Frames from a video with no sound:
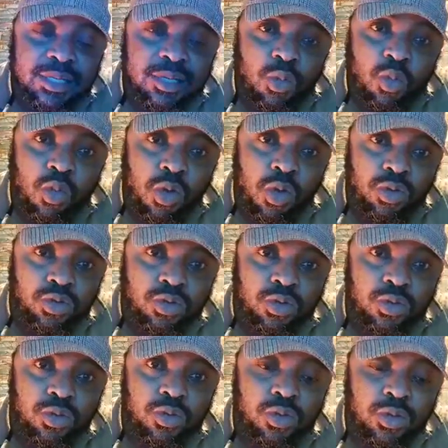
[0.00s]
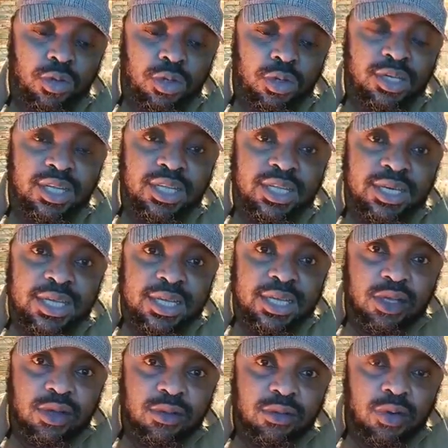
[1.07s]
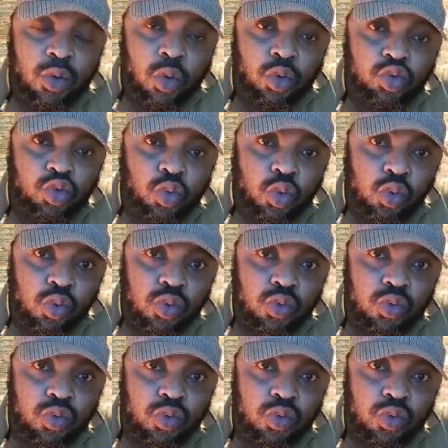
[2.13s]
world, the Ojuku.